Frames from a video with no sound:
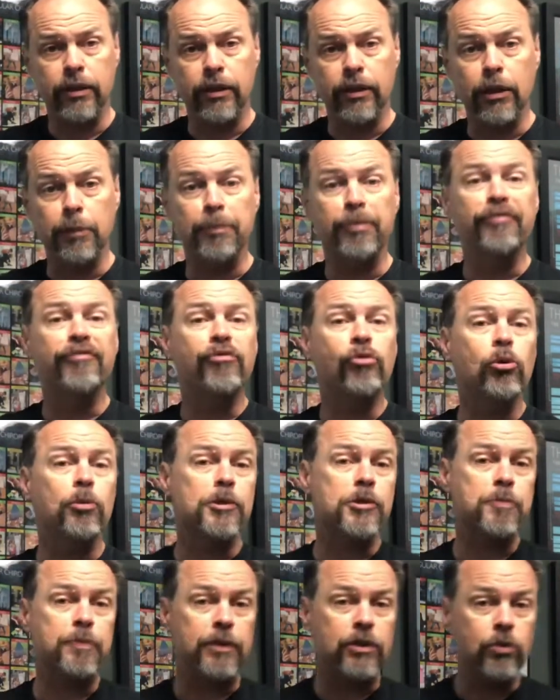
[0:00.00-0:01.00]
the
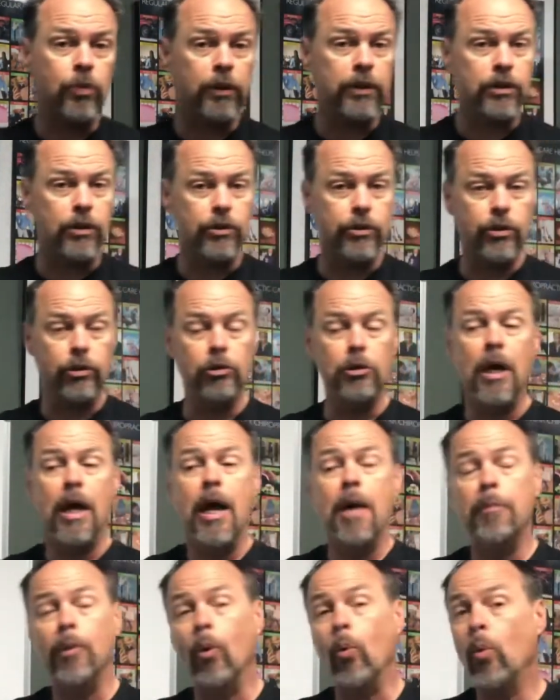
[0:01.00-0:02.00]
performance between the two,
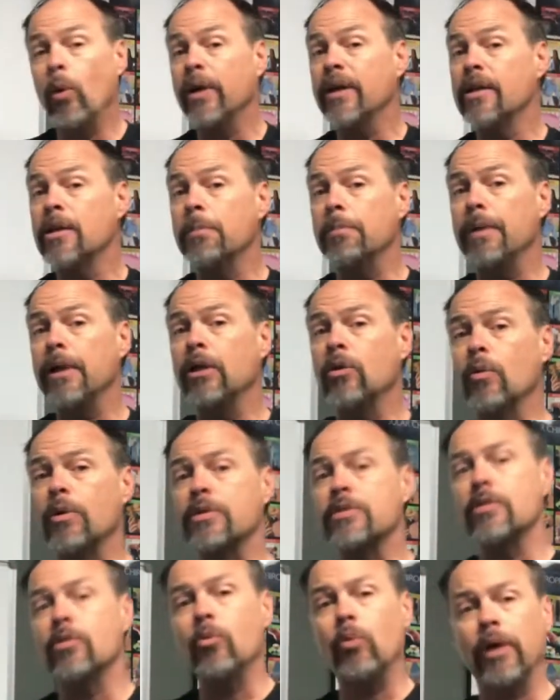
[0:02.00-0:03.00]
but one of the big
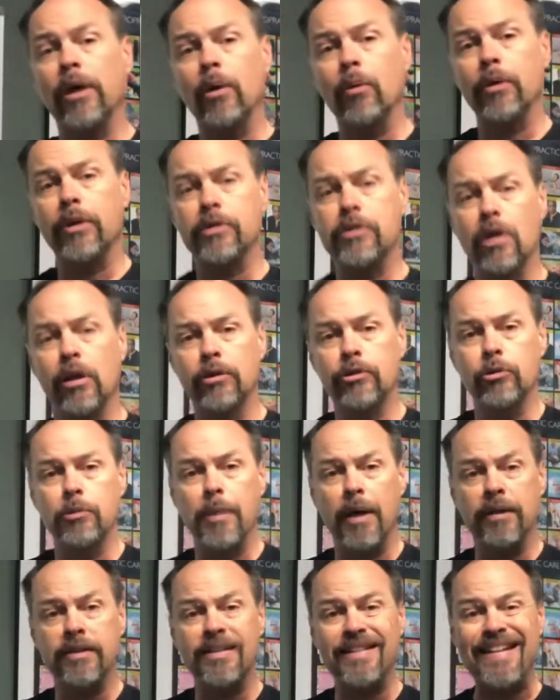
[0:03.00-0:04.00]
ones, and the one I want to talk to you
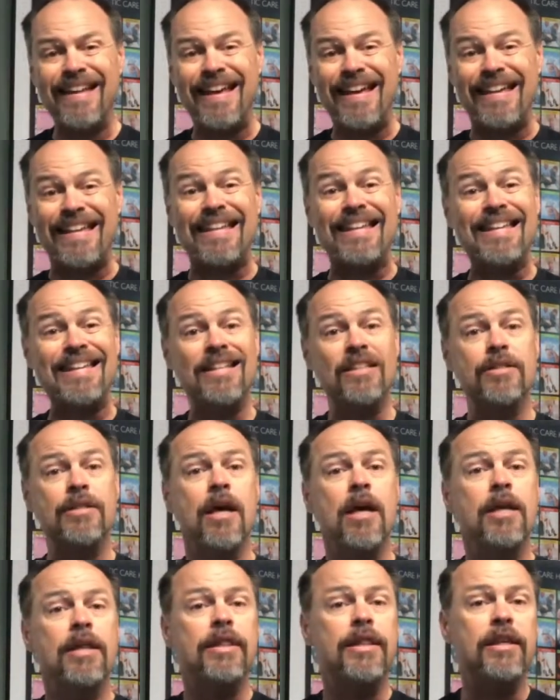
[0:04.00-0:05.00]
about today, is
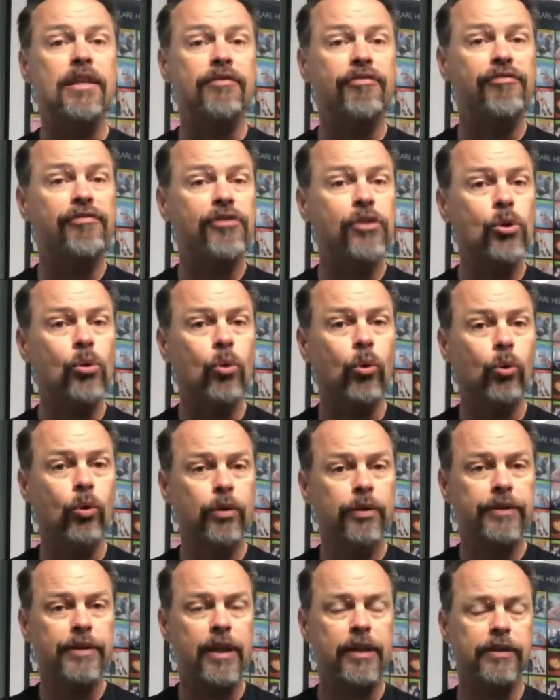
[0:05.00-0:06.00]
the
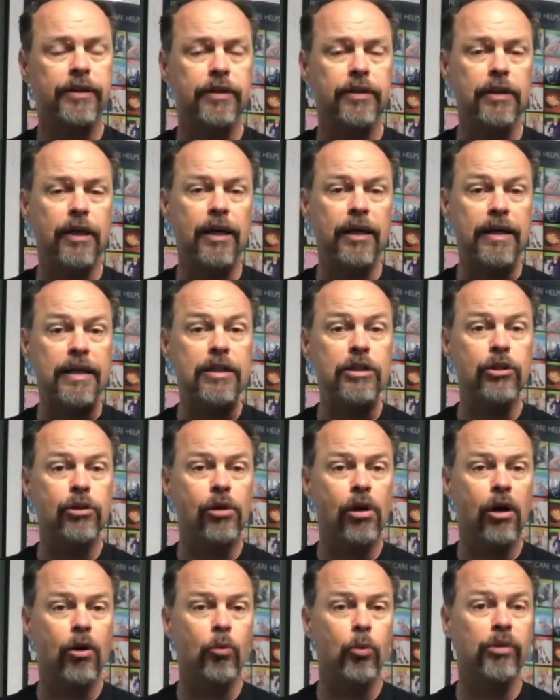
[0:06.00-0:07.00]
fuel that the Indy
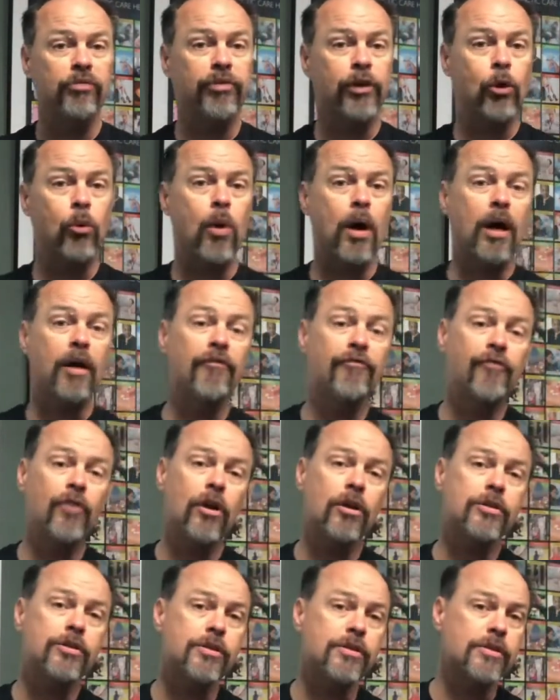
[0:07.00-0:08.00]
car would require
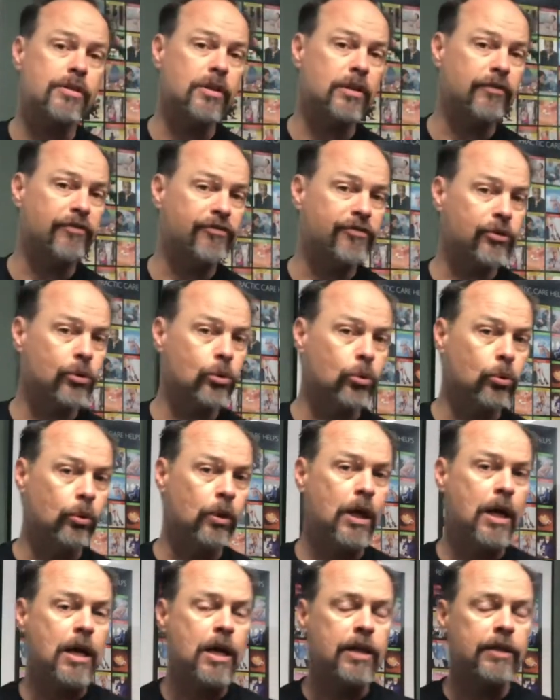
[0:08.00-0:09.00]
versus the fuel
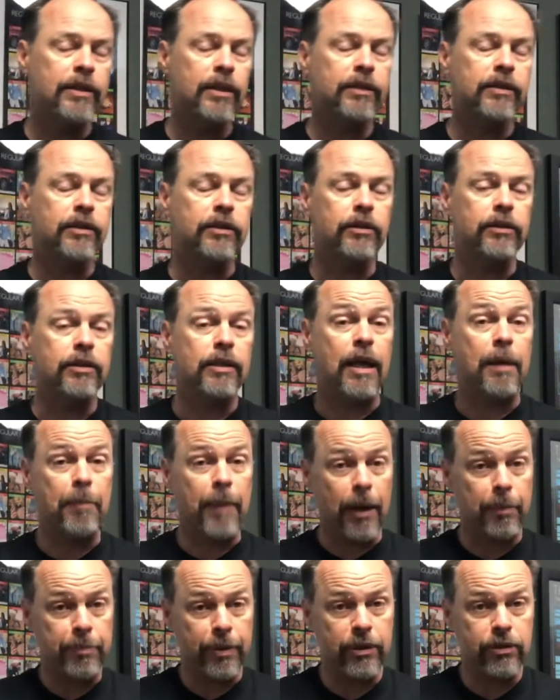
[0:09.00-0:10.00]
that
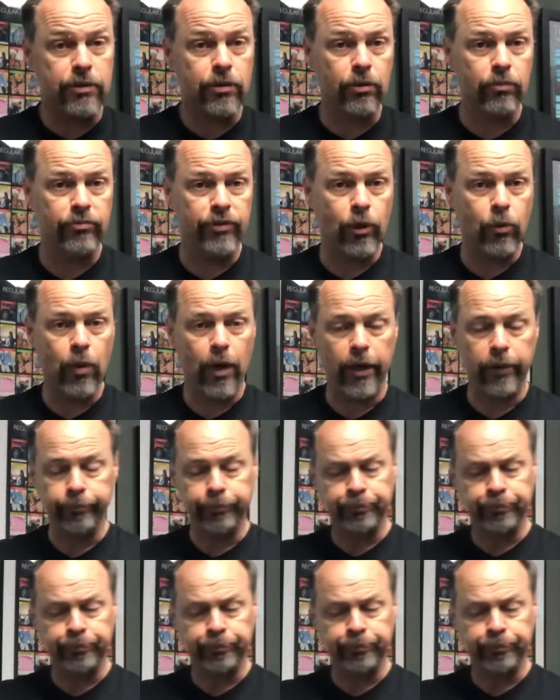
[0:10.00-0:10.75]
my Pinto required.